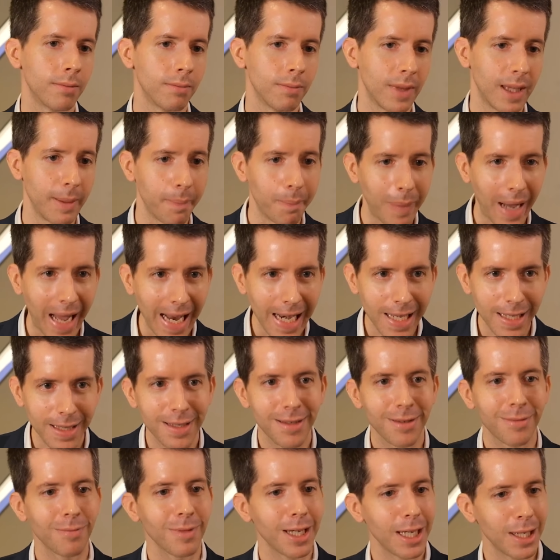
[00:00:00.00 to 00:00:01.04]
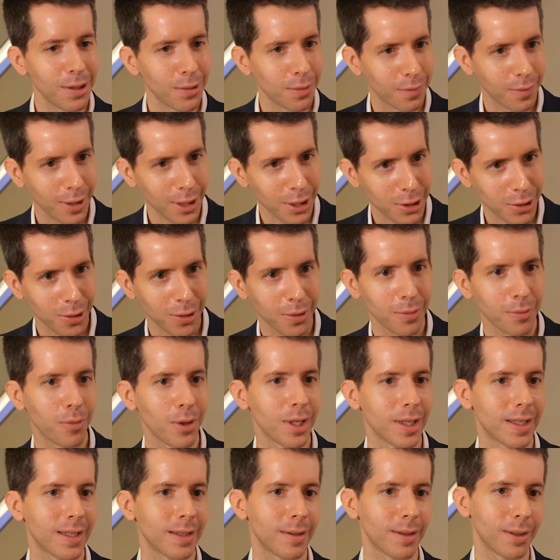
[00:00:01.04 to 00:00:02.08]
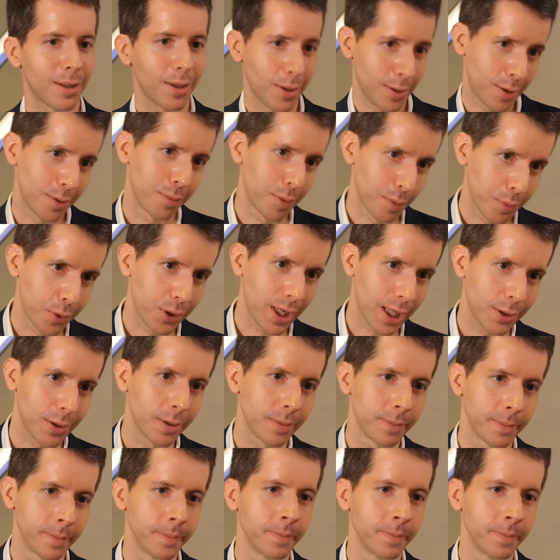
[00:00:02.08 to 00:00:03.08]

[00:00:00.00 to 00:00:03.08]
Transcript: they balance innovation with customer protection.